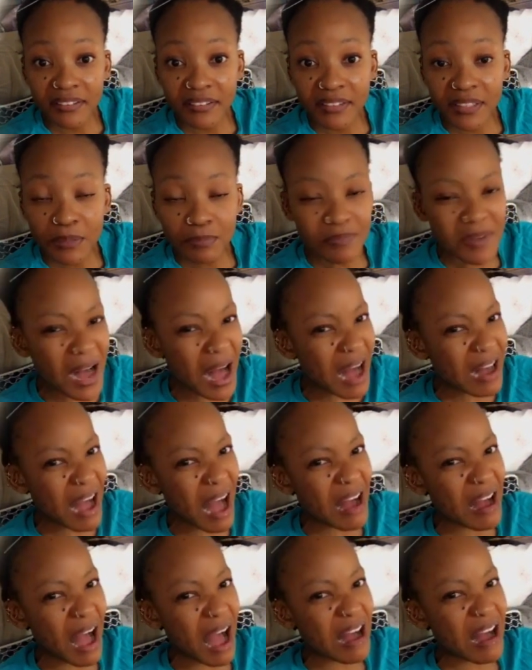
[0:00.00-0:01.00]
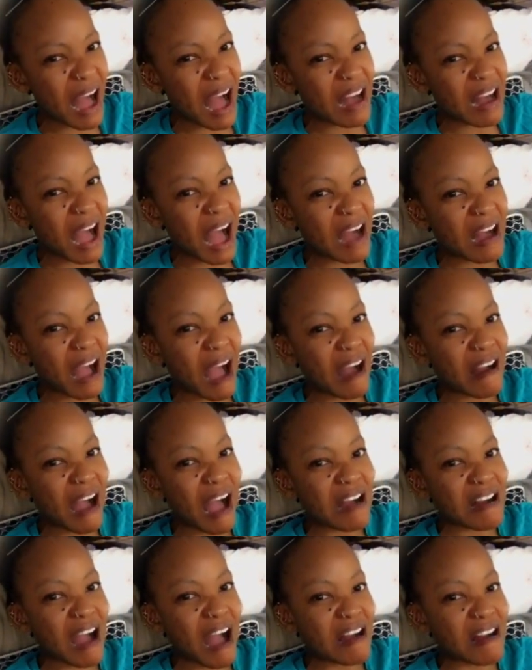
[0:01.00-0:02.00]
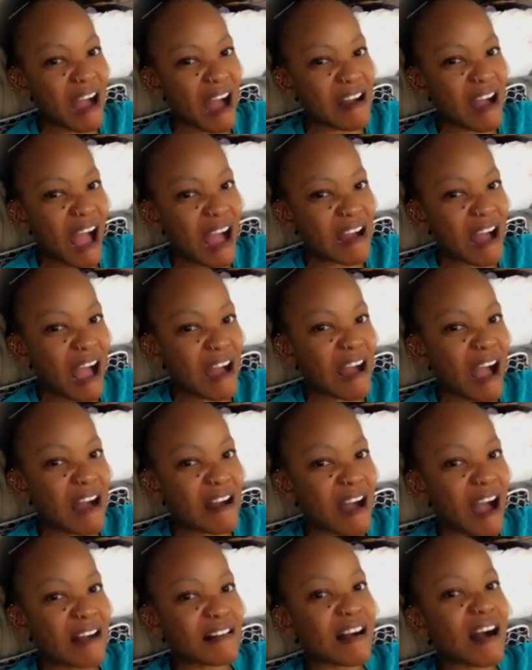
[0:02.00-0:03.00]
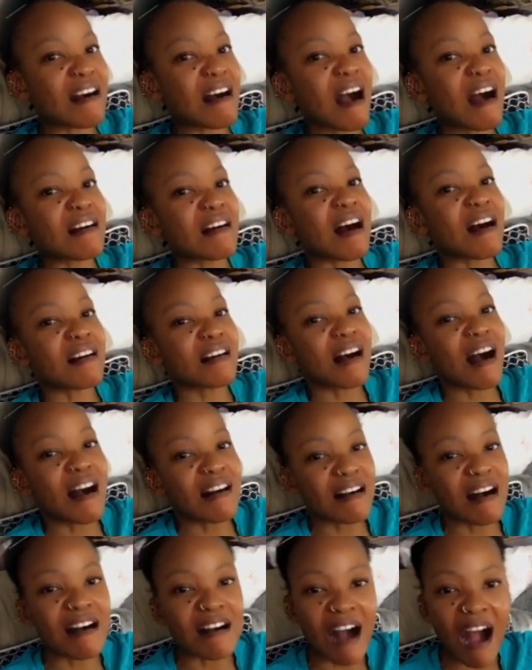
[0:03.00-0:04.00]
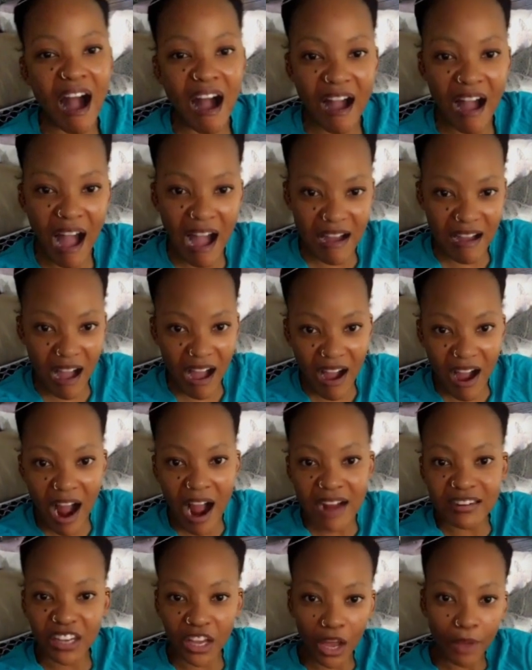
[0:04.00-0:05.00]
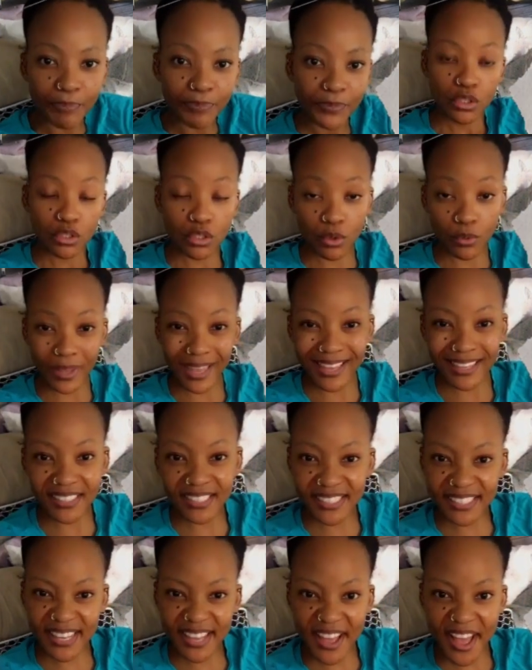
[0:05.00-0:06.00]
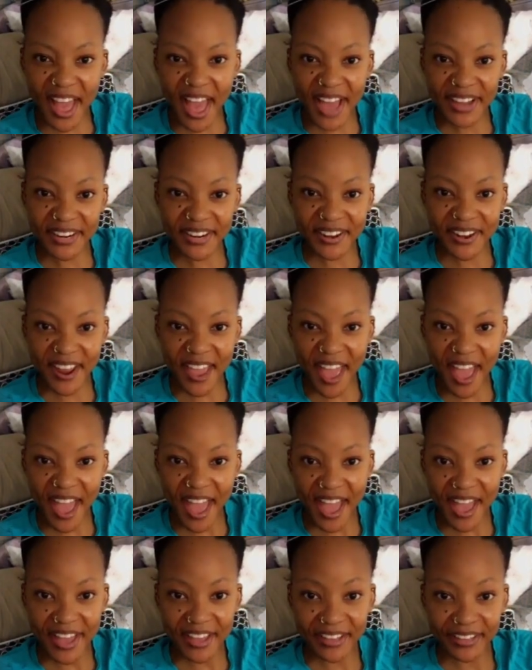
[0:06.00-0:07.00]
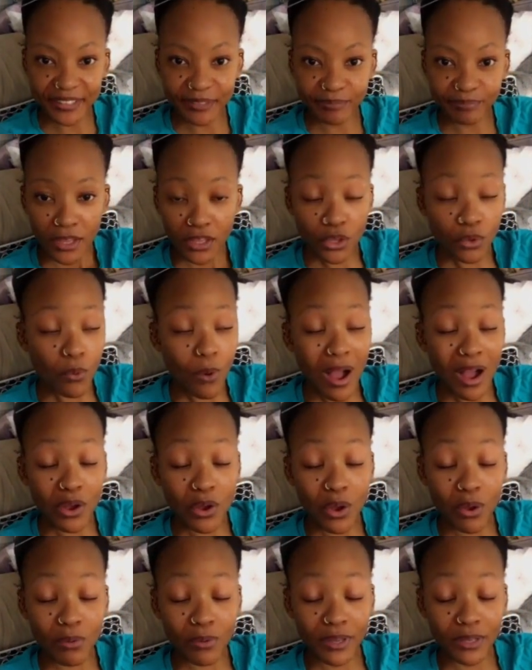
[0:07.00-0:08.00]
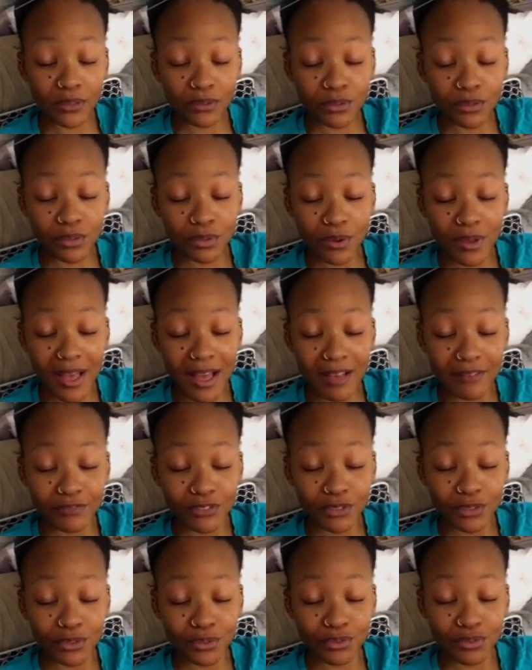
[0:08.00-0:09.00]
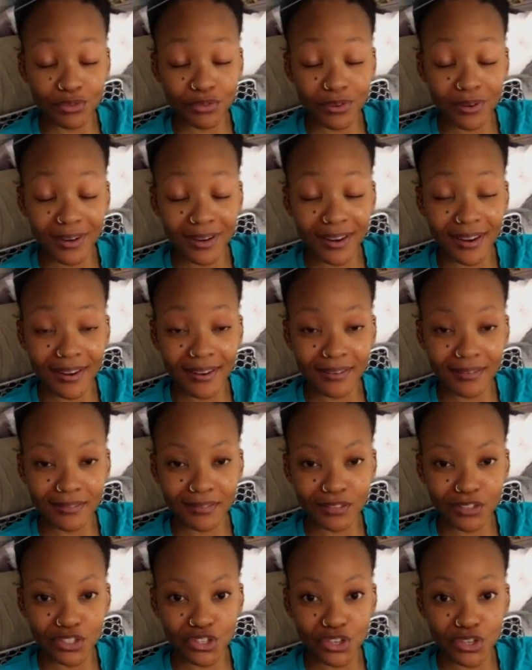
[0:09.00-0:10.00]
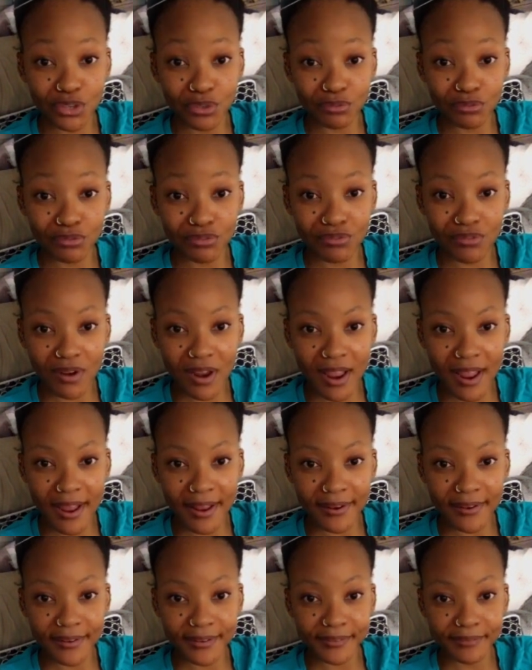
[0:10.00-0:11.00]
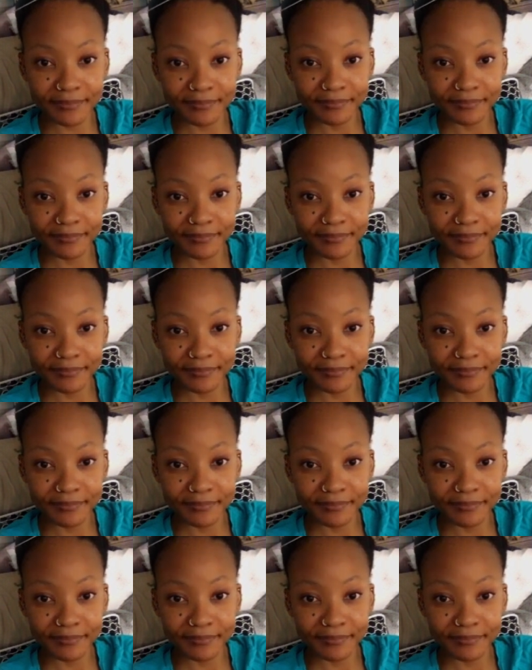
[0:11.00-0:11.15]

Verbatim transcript: mark. So it's gotta die. You are going to have to train the children